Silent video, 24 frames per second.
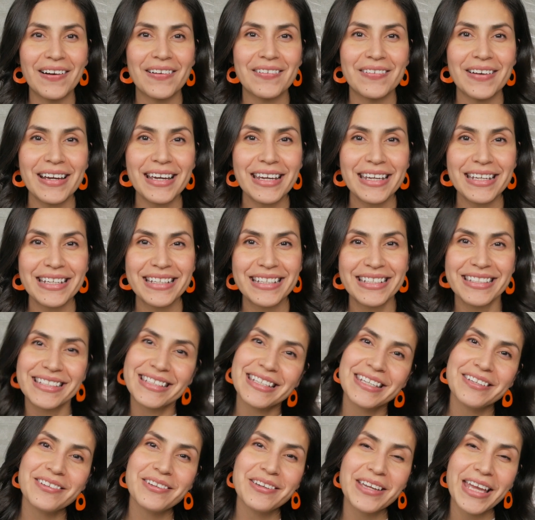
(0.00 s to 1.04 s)
right,
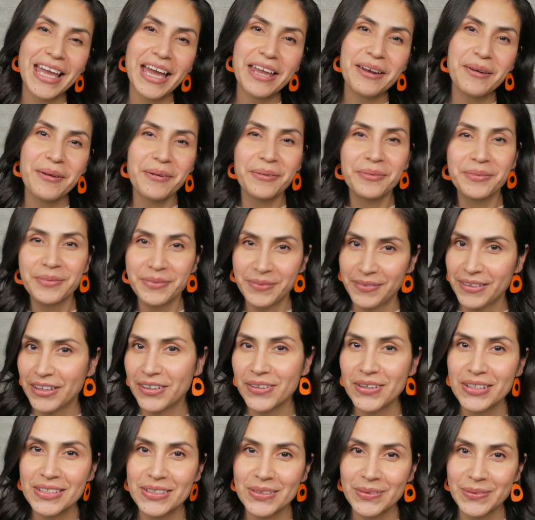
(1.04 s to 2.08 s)
see you again
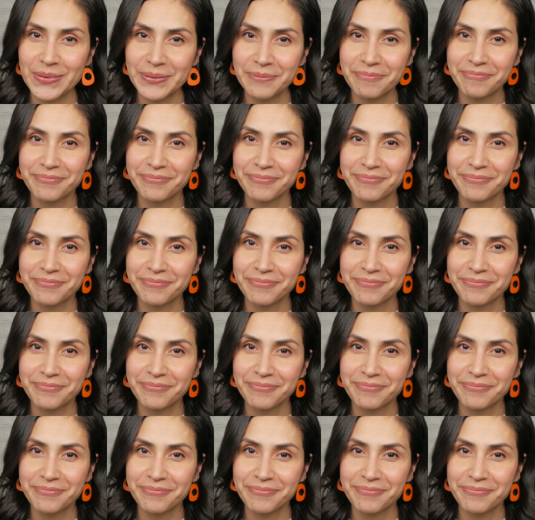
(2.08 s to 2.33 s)
very soon.